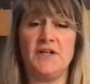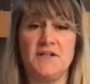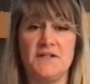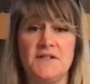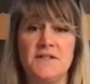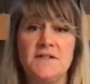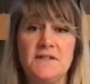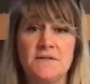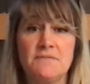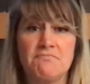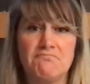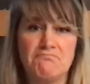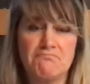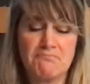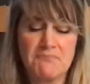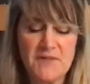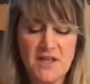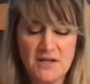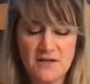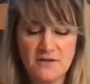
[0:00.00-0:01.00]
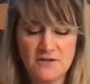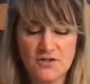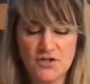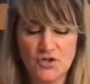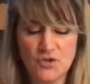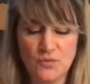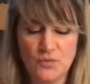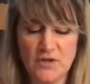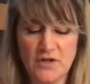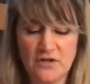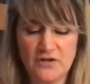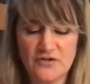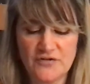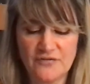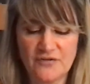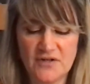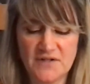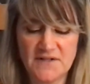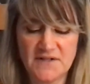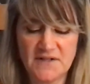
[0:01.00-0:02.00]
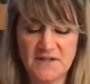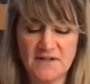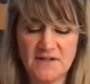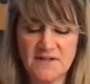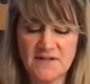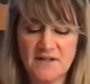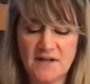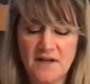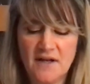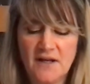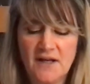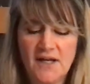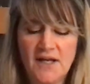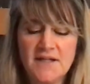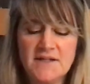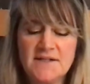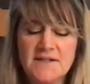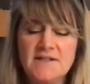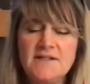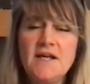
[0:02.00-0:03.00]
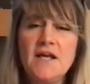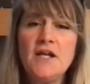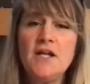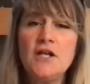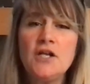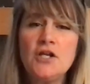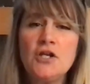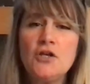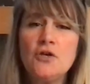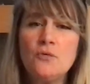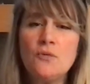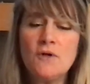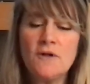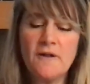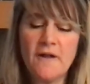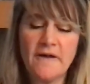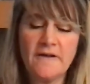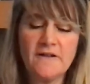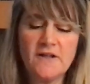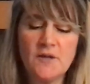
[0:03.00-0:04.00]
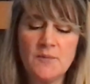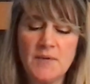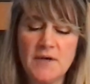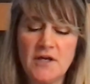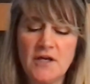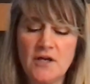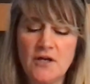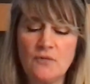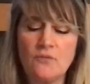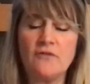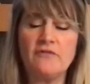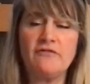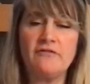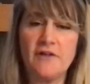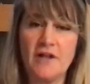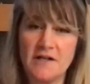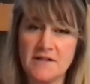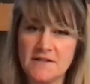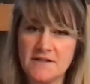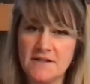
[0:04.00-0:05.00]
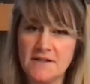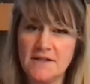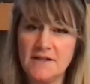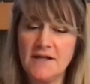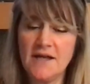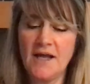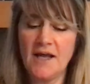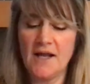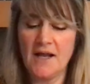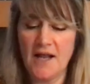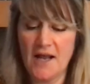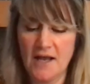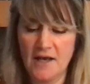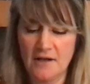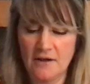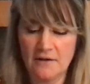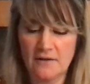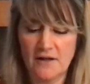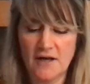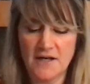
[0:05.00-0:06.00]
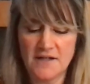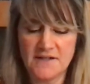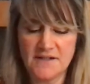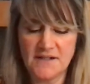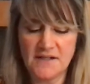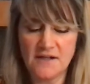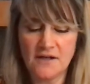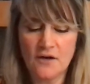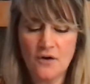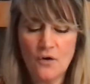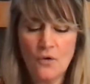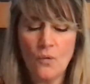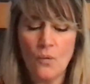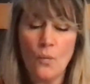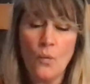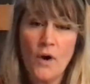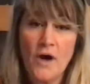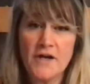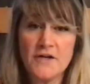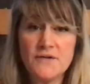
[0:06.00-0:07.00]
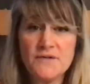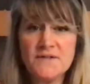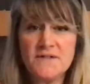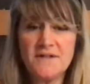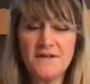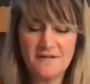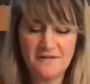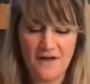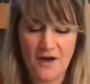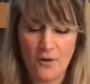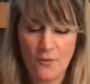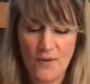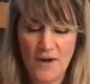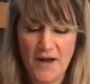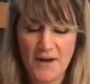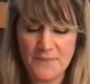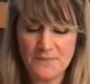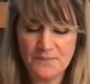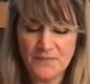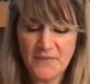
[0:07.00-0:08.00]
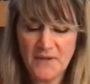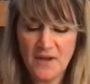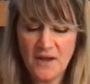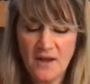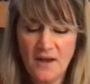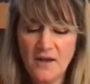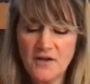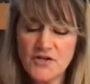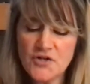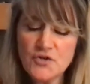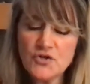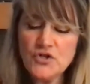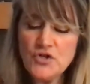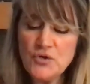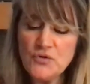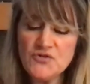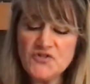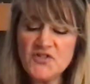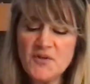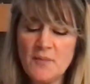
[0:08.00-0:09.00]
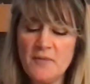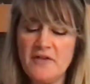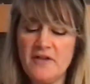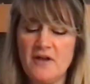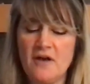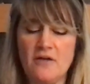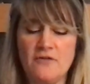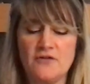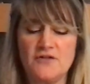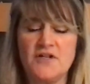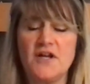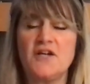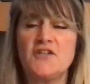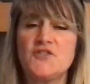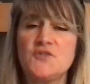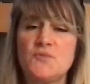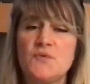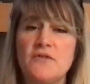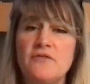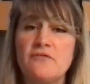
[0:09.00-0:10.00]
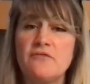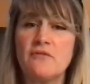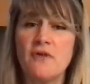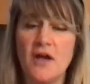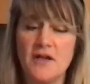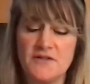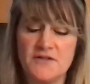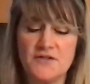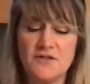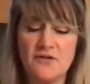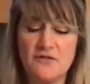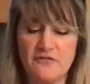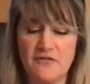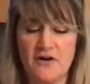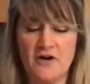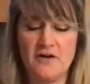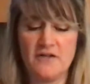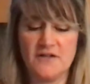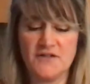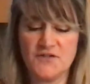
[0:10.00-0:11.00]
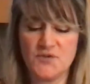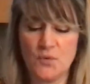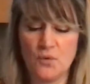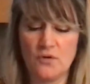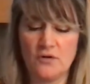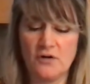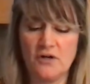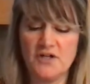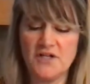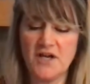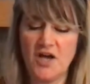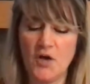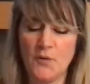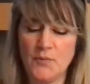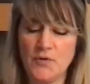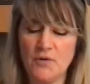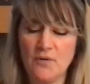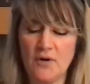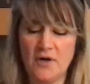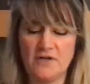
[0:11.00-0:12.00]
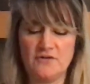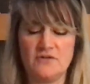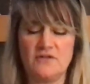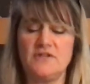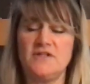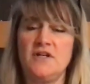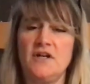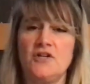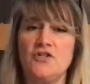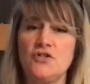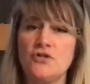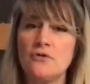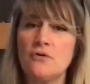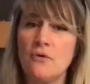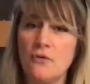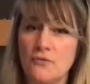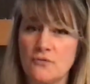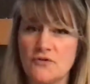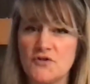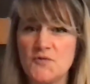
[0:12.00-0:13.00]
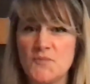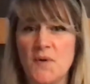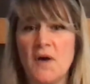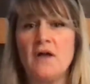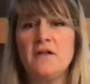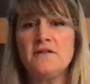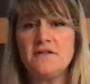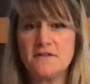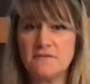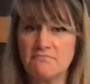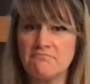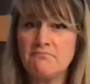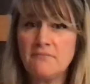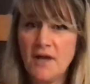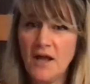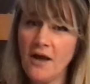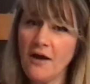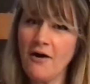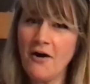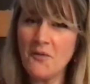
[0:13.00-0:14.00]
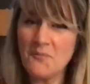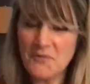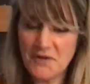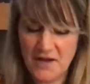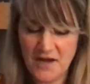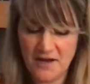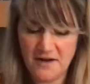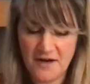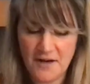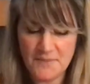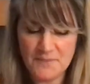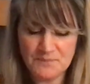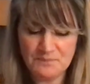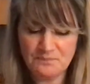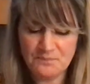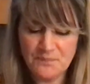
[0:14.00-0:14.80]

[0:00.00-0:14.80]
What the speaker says: is to your readers, for instance. Instead, you would likely be reflecting and analyzing why you see it that way. And you'd use some of the other texts we've read so far this quarter to help you understand your own response and complicate it.